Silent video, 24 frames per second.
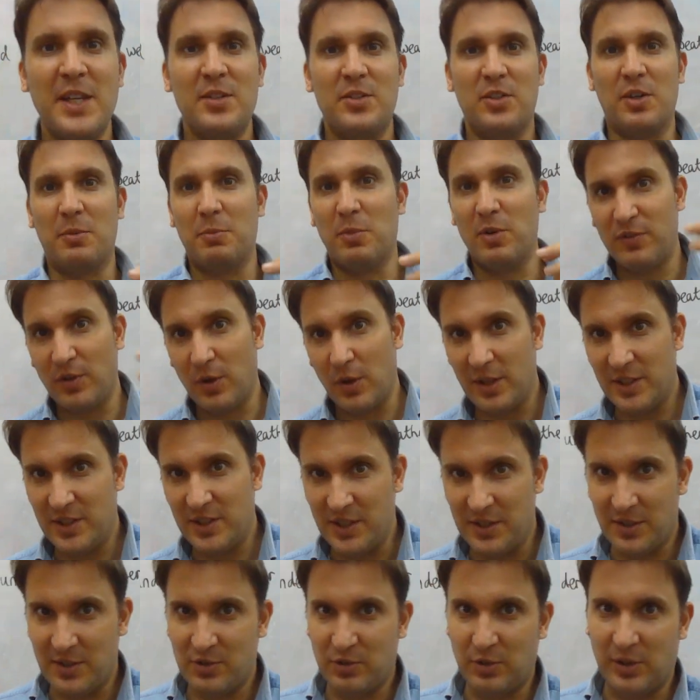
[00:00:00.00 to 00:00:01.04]
So
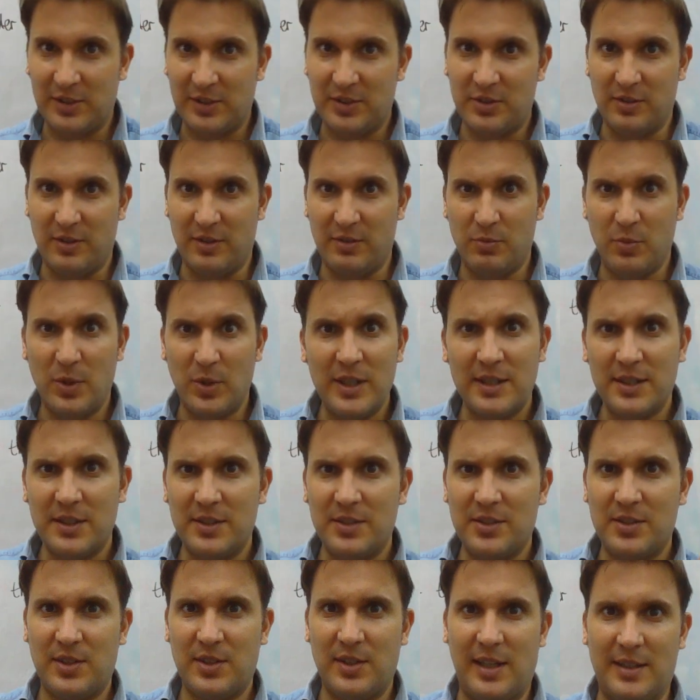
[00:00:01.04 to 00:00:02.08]
morphology, the structure of
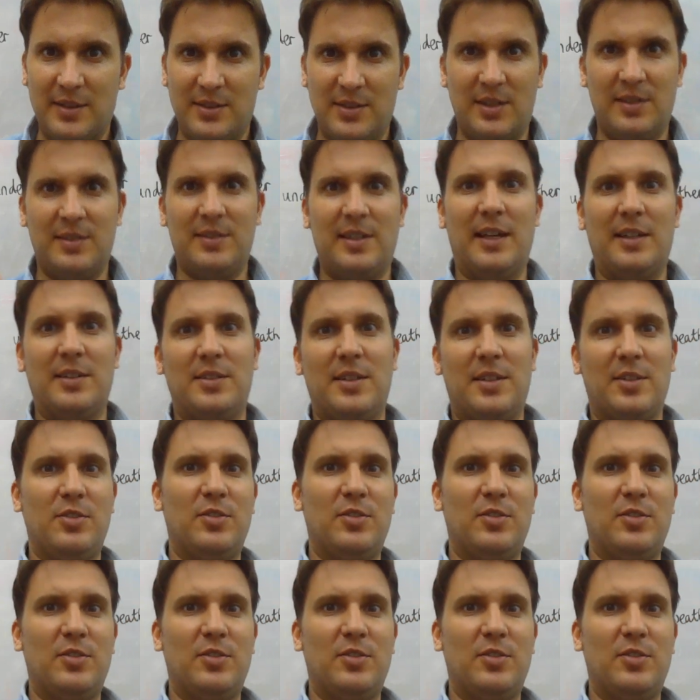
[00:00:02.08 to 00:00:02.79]
words, and syntax,